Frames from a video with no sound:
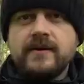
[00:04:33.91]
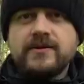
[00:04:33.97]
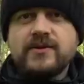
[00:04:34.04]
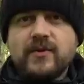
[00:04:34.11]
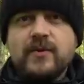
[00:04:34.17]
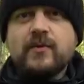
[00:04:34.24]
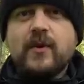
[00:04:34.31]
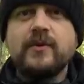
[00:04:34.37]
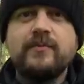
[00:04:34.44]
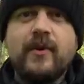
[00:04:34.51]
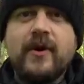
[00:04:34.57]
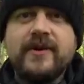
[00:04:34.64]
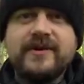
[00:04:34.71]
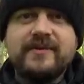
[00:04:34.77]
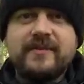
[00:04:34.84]
So at one
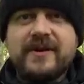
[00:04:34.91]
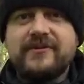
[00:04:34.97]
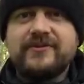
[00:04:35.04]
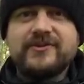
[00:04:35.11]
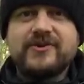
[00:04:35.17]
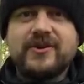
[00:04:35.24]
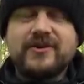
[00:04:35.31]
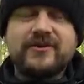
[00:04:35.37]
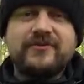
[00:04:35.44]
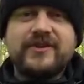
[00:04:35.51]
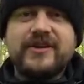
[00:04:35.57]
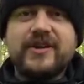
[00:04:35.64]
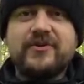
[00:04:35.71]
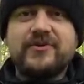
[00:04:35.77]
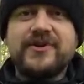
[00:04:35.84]
point in my
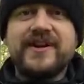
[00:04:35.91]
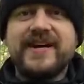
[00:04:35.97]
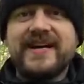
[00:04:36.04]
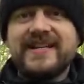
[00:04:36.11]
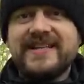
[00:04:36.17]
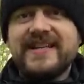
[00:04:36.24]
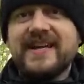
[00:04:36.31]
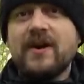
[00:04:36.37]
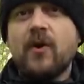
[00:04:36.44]
photography career, I did a